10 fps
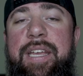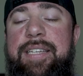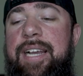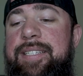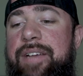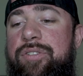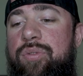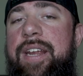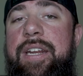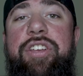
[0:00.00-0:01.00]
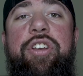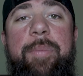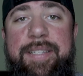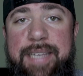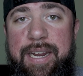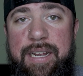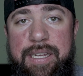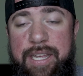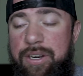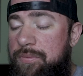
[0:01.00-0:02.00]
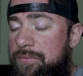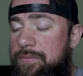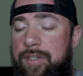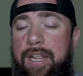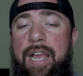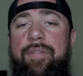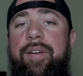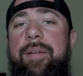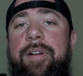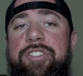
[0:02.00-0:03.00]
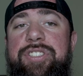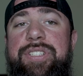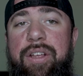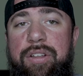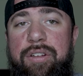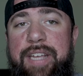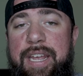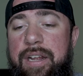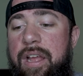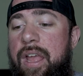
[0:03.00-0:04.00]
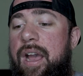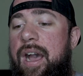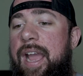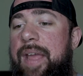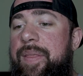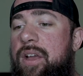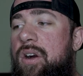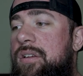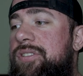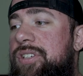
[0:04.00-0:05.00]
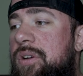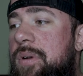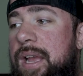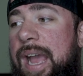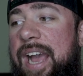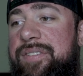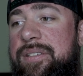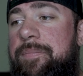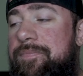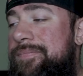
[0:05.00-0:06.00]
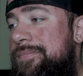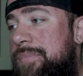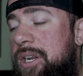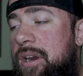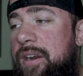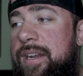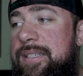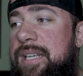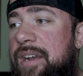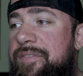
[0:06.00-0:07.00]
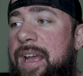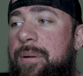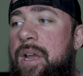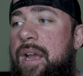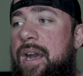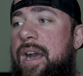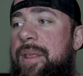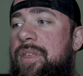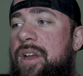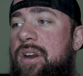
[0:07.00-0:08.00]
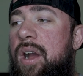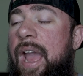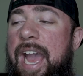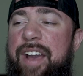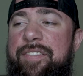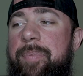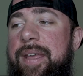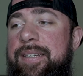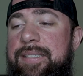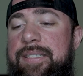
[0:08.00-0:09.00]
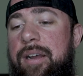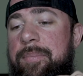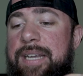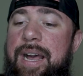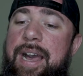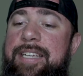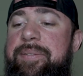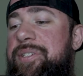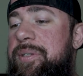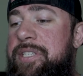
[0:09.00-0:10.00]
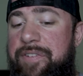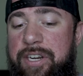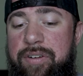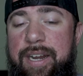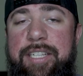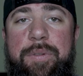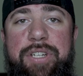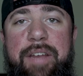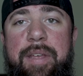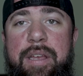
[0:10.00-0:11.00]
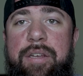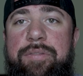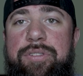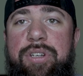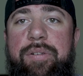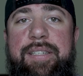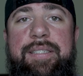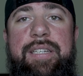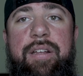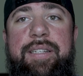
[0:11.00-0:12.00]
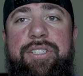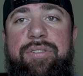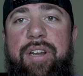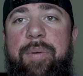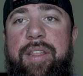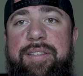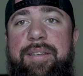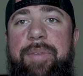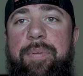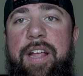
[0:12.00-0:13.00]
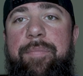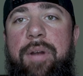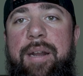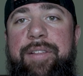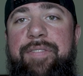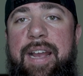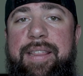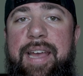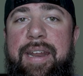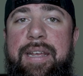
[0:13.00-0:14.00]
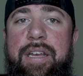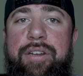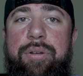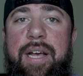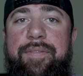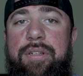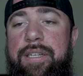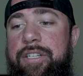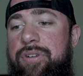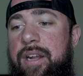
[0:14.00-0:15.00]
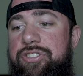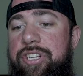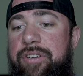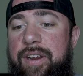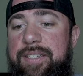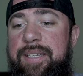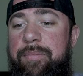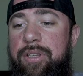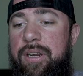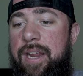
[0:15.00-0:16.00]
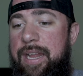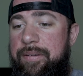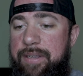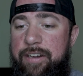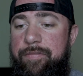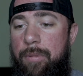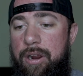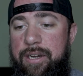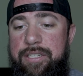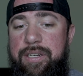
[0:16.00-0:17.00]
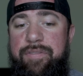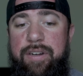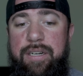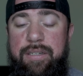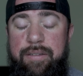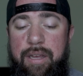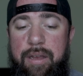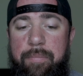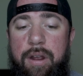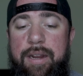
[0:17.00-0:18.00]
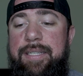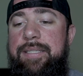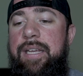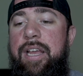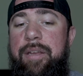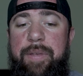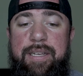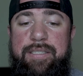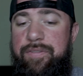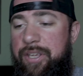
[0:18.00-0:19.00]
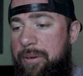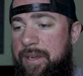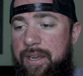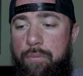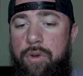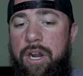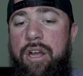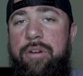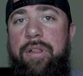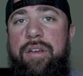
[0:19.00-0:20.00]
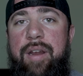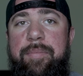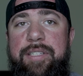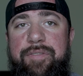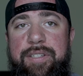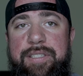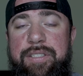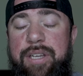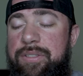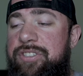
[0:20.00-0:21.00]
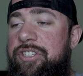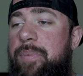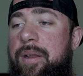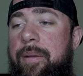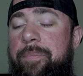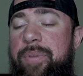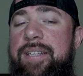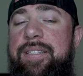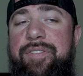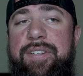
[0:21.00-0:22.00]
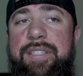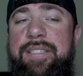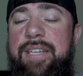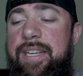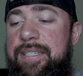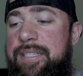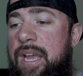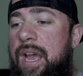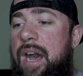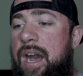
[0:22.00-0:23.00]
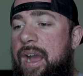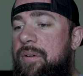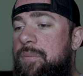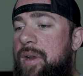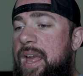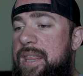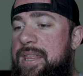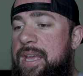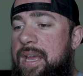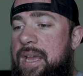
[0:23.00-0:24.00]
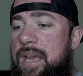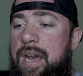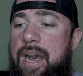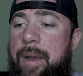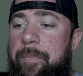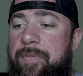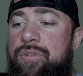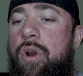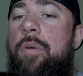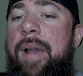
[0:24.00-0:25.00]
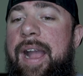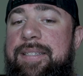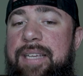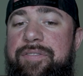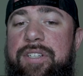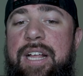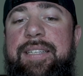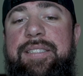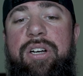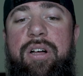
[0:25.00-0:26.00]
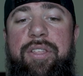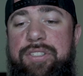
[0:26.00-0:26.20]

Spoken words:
These guys have great human data. They don't rely on very much cellular data, and they also have some pretty hard-hitting stuff. Now, there have been some ties between different ingredients, which I don't necessarily disagree with. Some people have brought up the fact that new level and nitrosigine are very similar and kind of marketed to different markets because of, you know, a 100 milligram difference in dosages, but a big difference in studies with Chromax and Velocitol.